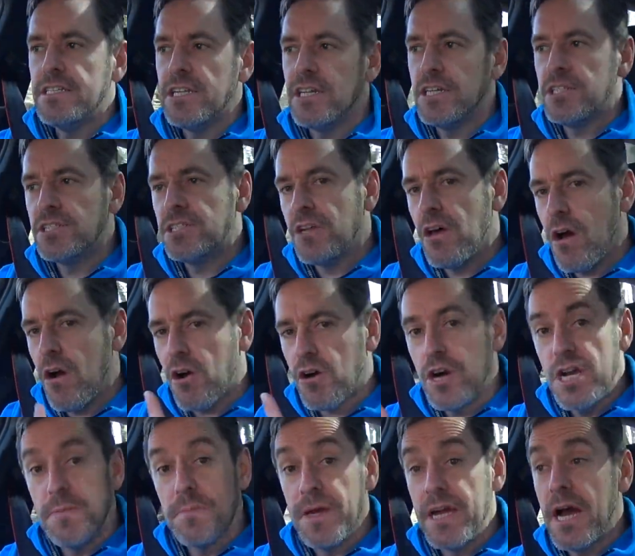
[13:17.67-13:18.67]
to start
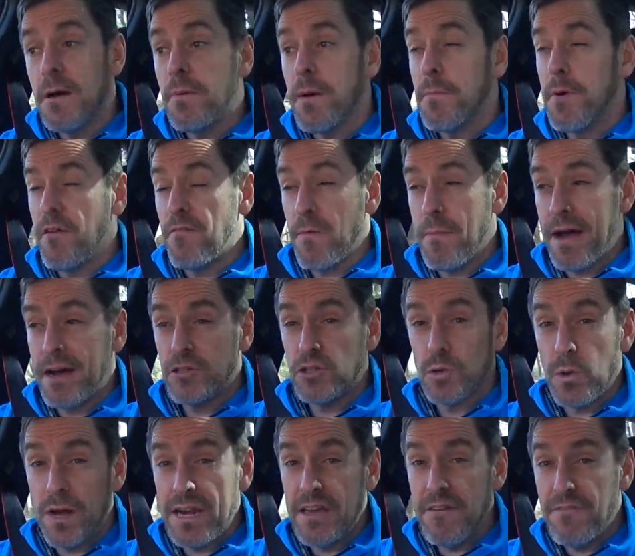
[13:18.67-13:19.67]
creeping up above about
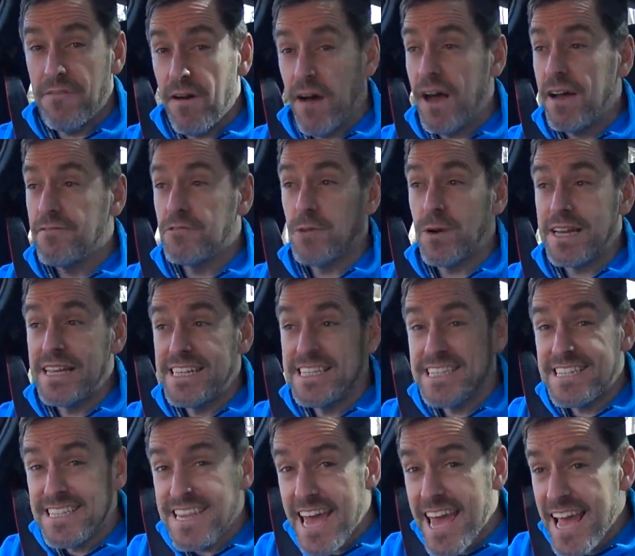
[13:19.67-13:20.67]
25,
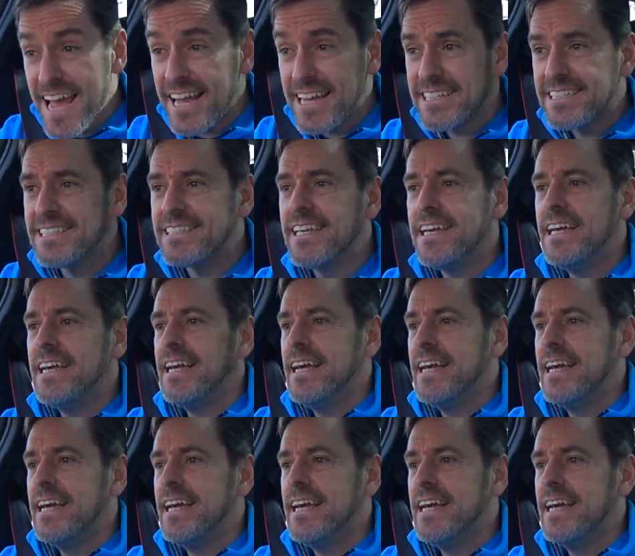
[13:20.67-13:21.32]
26.